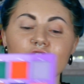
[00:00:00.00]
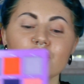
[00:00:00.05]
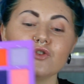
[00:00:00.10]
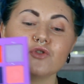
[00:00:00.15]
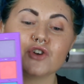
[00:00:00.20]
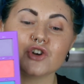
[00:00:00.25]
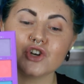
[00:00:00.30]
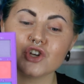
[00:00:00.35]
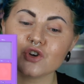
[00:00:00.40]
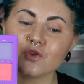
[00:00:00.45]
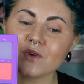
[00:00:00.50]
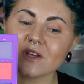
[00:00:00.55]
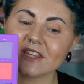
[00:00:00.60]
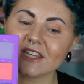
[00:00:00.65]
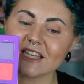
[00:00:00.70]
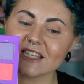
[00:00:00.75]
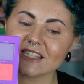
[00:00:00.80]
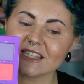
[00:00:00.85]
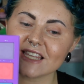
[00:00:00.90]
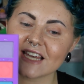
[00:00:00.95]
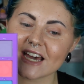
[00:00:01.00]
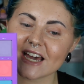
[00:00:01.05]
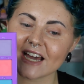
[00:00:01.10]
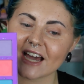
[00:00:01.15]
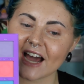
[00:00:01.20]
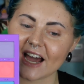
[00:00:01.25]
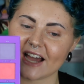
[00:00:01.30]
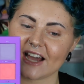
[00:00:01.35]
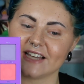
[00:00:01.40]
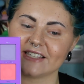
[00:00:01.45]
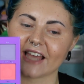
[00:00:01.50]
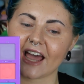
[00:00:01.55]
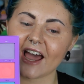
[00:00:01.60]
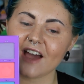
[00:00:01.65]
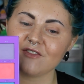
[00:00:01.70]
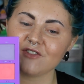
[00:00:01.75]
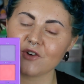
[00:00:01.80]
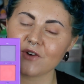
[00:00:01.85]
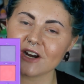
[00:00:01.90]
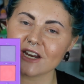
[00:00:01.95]
you can do with this thing, guys. I
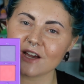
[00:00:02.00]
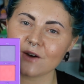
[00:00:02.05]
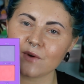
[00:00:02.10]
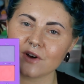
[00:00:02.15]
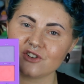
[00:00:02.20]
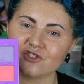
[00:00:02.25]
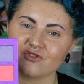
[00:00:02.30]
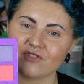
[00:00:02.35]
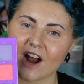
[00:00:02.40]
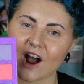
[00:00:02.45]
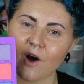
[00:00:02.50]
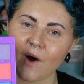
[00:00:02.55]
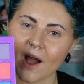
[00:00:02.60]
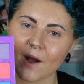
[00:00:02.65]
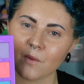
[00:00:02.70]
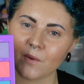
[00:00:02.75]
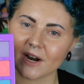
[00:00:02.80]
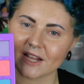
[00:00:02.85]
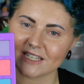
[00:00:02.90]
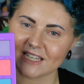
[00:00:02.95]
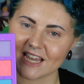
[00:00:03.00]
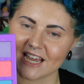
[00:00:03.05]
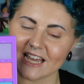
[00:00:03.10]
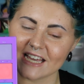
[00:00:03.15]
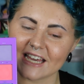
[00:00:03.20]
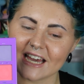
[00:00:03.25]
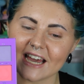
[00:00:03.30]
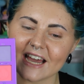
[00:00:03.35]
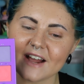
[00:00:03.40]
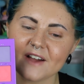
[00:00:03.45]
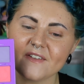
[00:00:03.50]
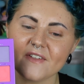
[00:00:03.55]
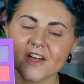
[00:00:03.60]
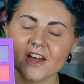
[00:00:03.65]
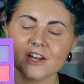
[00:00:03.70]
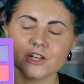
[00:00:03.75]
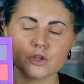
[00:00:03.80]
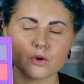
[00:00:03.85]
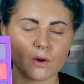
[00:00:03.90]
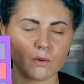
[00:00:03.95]
have no idea which route I want to take it.
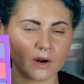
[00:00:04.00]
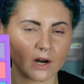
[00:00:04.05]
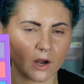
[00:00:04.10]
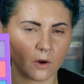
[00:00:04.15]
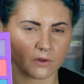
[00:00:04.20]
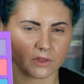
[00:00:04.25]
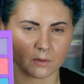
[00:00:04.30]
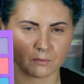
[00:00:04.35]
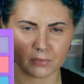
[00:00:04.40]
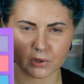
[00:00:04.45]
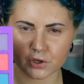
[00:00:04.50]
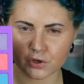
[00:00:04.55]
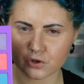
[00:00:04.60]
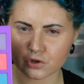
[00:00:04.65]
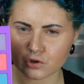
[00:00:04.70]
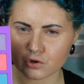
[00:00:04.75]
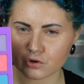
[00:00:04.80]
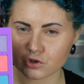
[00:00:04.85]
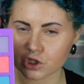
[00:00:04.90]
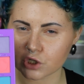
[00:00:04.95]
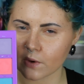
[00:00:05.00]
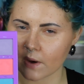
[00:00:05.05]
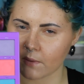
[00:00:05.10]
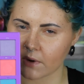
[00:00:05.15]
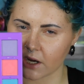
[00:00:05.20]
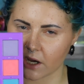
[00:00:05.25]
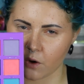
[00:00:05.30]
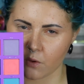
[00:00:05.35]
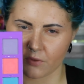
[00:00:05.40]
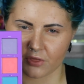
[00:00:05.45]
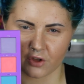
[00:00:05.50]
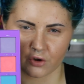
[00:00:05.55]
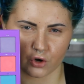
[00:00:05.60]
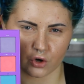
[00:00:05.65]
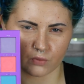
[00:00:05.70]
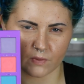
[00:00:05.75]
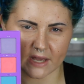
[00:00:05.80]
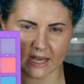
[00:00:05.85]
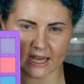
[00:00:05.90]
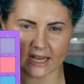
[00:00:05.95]
Do I want to go with the blues? Do I want to go with the
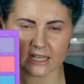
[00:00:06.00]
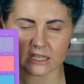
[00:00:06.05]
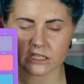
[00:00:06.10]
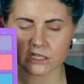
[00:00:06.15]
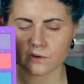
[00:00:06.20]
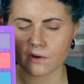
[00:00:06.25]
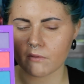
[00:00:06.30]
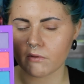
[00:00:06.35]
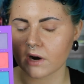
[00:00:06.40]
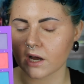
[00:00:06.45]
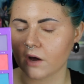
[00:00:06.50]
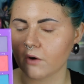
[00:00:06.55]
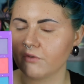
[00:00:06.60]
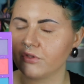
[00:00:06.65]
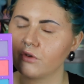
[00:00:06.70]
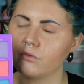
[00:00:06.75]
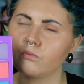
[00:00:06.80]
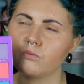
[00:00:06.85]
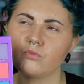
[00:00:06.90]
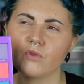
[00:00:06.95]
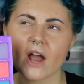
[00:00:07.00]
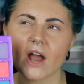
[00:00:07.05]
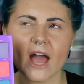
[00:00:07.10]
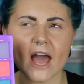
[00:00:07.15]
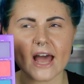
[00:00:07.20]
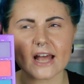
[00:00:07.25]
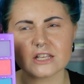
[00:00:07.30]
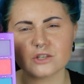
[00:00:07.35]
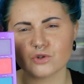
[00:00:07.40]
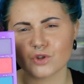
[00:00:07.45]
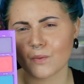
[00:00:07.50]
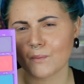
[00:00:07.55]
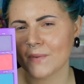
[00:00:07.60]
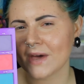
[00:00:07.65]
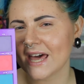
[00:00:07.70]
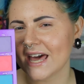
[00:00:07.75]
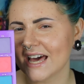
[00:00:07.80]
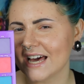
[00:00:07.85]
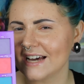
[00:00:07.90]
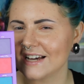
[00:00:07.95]
greens? Do I want to go with the reds or the
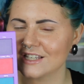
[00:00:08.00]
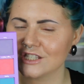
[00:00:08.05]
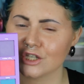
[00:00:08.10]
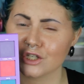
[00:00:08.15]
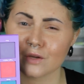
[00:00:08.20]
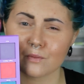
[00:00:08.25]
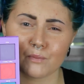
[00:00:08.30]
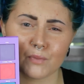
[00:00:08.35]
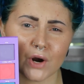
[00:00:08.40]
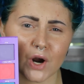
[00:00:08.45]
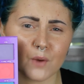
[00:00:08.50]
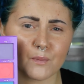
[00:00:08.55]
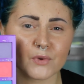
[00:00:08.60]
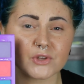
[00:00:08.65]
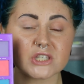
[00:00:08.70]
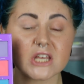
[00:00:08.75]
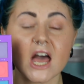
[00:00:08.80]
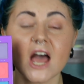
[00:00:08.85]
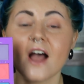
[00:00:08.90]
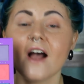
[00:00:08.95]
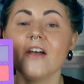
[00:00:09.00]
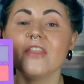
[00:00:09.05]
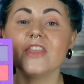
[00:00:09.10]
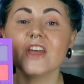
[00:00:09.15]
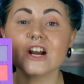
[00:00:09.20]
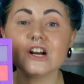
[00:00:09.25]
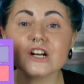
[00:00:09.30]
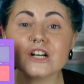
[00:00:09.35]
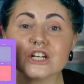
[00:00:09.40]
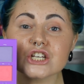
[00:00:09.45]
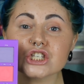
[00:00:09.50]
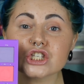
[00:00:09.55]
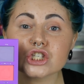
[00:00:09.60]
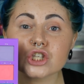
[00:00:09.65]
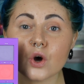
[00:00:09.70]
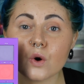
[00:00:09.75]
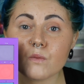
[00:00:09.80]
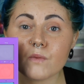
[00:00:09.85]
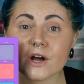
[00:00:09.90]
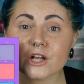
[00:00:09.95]
pinks or the purples? There is
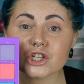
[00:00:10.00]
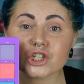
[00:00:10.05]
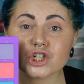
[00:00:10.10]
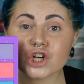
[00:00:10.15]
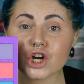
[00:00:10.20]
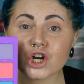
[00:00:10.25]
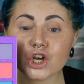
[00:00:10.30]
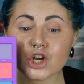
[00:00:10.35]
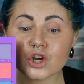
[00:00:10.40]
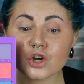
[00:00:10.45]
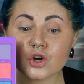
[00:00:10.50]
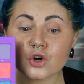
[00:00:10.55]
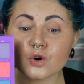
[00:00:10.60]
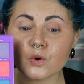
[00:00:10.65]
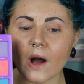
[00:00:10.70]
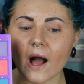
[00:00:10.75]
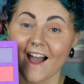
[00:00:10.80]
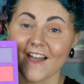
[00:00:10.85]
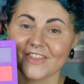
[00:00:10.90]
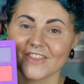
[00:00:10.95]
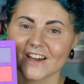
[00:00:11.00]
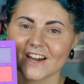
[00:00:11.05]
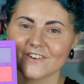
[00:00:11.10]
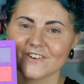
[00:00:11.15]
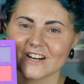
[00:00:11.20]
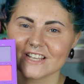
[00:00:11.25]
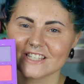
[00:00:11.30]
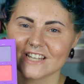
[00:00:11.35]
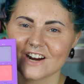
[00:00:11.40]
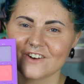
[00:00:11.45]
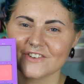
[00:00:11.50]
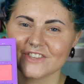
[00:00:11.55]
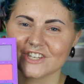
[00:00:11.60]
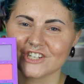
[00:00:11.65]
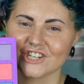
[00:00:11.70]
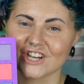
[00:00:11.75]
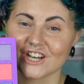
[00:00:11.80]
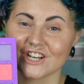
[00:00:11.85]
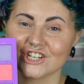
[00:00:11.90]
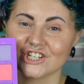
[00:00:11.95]
so much to do. I think I want to start with the
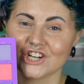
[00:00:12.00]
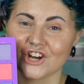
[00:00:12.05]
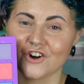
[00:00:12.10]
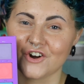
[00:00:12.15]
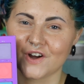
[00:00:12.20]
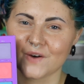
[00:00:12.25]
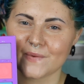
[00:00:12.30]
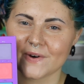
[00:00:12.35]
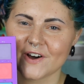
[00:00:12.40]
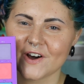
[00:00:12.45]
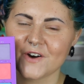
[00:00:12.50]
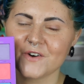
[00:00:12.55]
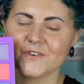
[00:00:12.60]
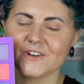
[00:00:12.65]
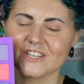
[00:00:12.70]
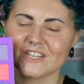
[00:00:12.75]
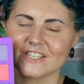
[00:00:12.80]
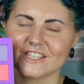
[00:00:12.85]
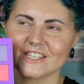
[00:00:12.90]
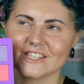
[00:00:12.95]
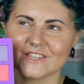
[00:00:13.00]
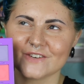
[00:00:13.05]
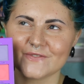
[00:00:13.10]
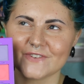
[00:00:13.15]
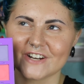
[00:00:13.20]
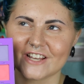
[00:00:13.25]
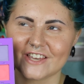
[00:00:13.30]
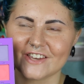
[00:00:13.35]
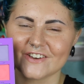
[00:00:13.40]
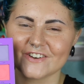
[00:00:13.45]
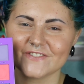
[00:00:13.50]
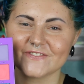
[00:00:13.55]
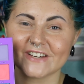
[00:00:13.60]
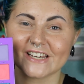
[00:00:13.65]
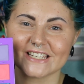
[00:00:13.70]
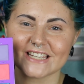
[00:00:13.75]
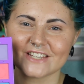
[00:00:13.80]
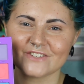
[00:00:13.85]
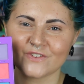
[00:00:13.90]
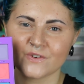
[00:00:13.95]
shade Chocobo, which is super cute
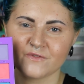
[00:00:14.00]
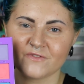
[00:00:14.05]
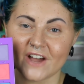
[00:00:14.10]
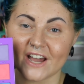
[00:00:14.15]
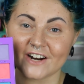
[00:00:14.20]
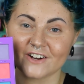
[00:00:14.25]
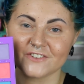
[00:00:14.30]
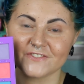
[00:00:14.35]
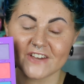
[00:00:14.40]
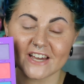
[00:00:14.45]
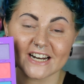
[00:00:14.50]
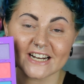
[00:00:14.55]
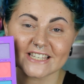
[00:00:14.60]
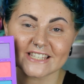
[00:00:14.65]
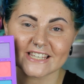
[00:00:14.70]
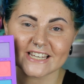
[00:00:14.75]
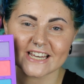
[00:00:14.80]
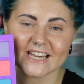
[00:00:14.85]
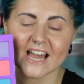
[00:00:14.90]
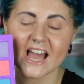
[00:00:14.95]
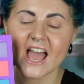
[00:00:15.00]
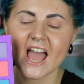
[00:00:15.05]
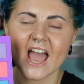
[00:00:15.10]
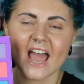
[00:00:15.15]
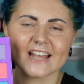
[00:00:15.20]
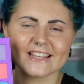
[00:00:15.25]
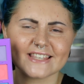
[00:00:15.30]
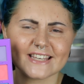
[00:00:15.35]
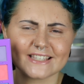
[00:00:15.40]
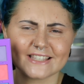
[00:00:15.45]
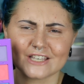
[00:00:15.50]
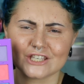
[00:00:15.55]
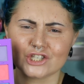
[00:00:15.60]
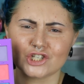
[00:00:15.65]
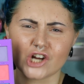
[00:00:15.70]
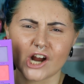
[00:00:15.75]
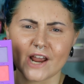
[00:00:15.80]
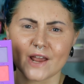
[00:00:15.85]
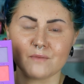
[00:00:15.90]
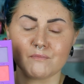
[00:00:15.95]
because that's from Final Fantasy. It's like this
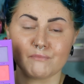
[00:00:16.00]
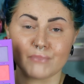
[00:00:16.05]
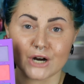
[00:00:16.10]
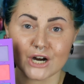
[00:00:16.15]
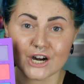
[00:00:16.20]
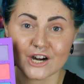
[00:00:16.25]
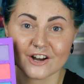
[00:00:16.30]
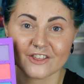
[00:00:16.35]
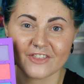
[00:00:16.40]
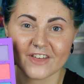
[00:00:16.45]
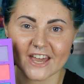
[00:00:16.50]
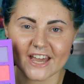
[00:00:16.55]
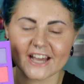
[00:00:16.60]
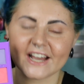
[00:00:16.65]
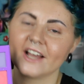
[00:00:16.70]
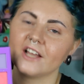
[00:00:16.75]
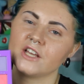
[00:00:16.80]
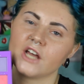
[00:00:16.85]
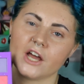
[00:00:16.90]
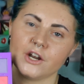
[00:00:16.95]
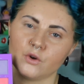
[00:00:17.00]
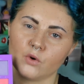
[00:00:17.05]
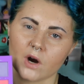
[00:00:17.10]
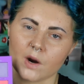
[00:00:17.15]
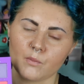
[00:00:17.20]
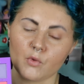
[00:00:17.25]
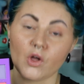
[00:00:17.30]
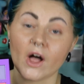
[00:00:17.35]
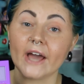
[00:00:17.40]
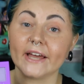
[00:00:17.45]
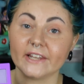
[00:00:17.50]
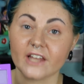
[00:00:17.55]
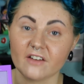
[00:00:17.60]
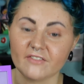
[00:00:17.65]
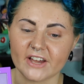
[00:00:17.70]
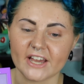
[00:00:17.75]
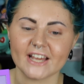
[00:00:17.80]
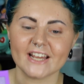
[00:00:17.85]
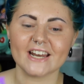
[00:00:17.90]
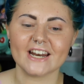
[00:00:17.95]
giant bird thing. Adorable. I
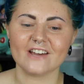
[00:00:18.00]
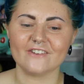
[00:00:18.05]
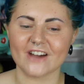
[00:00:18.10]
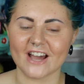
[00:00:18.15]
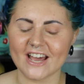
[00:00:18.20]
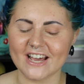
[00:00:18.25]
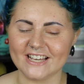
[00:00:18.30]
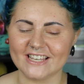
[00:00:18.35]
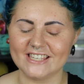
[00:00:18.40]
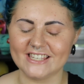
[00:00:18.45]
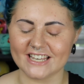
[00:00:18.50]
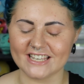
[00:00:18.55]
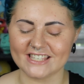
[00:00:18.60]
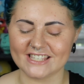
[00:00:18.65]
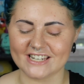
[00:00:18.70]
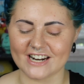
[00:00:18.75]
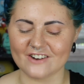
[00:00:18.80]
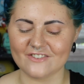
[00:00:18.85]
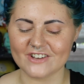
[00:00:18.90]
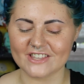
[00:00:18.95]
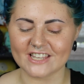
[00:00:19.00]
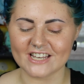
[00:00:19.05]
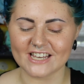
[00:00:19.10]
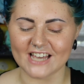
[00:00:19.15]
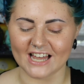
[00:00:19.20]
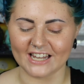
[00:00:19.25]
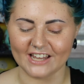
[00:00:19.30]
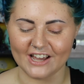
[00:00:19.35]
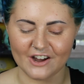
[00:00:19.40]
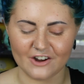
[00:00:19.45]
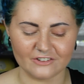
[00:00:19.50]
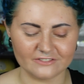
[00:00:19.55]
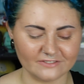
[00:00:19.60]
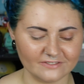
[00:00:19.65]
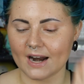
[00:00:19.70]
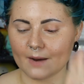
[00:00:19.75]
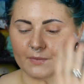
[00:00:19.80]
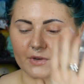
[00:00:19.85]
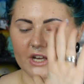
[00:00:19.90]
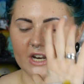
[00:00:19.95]
love it. Anyways, let's start with the yellow.
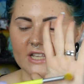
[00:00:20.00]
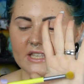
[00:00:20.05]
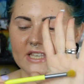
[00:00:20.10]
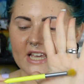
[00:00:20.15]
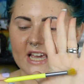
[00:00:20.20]
And I'm going to